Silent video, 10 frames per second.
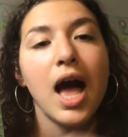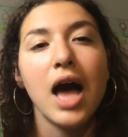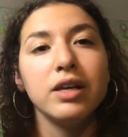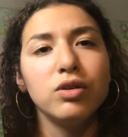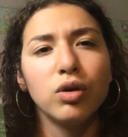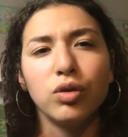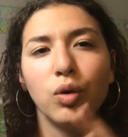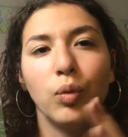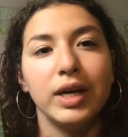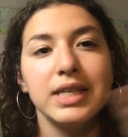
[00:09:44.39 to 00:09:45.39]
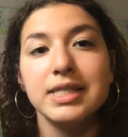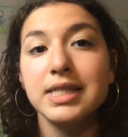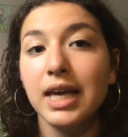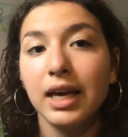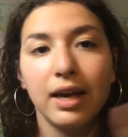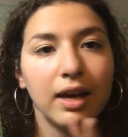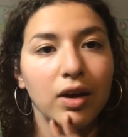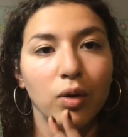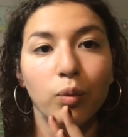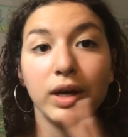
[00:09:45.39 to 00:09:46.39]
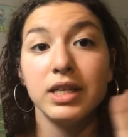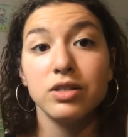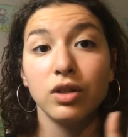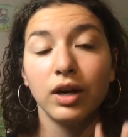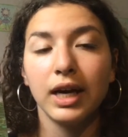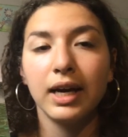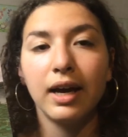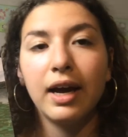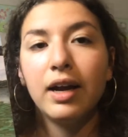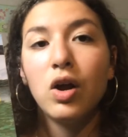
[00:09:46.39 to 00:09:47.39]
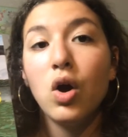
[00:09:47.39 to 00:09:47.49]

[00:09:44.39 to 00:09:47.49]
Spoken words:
and you don't know what he's thinking or what he's looking at